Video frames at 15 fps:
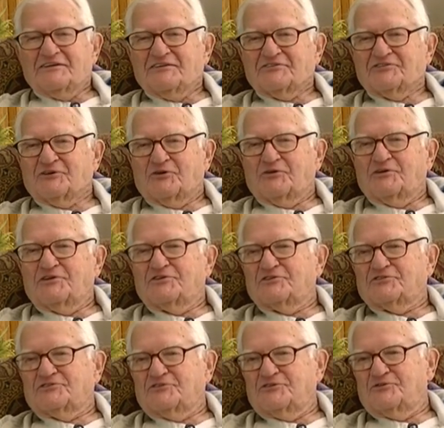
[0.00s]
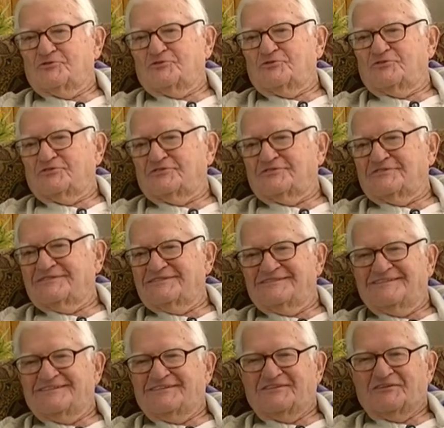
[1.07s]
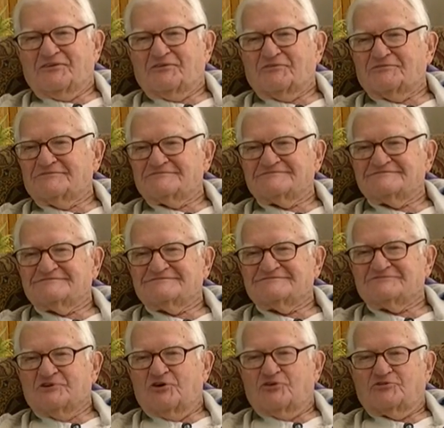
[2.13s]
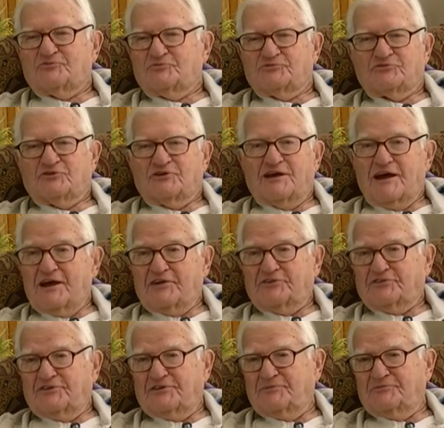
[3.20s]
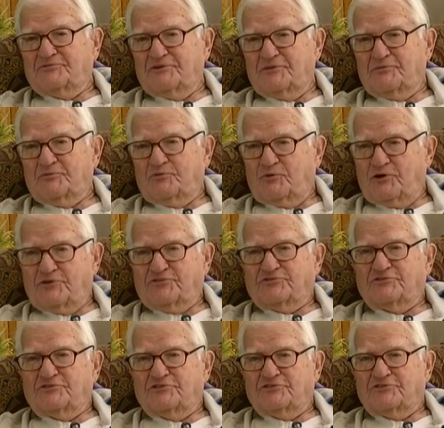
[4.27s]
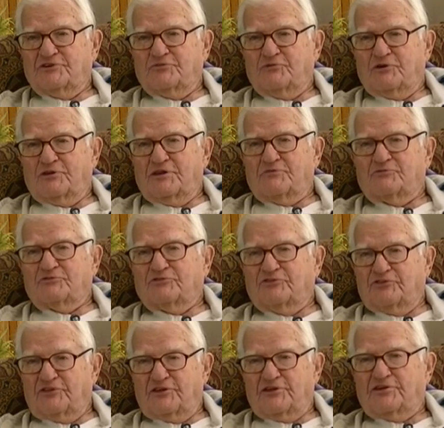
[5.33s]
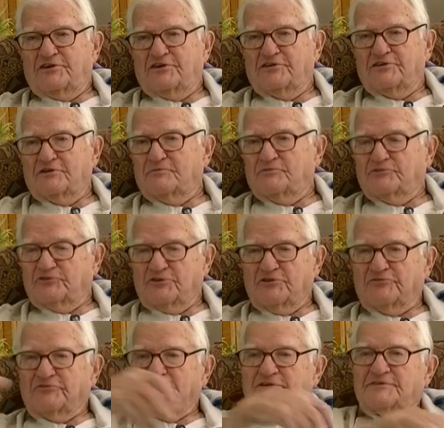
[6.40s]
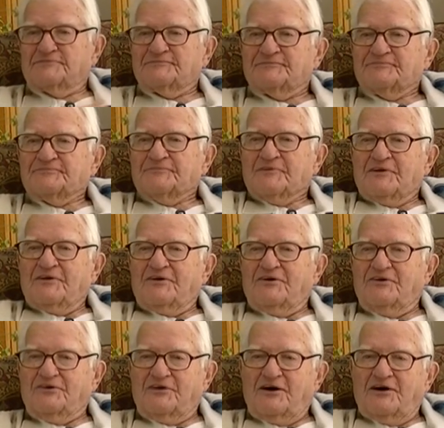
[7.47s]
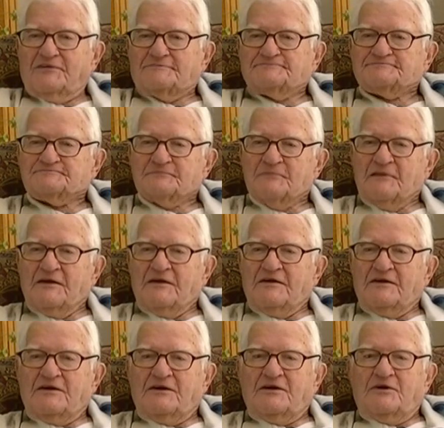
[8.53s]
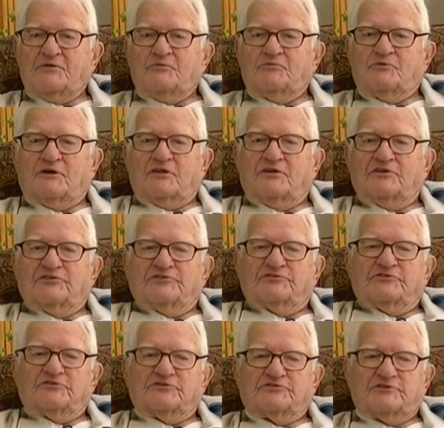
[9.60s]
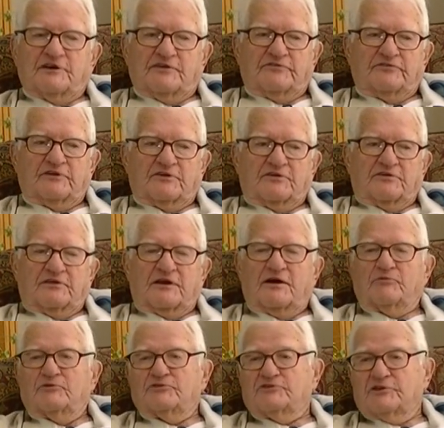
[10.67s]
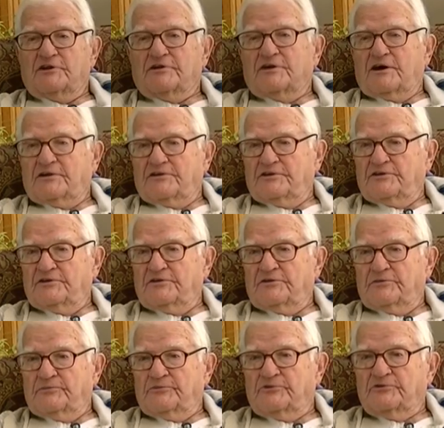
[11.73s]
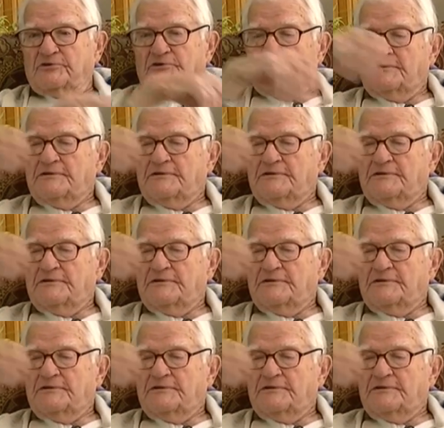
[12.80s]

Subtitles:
So he just knew that, you know, Dawson was going to ask him some questions to see whether he was thinking and observing or not. Well, this dear staff letter that I wish I'd have gotten into the book,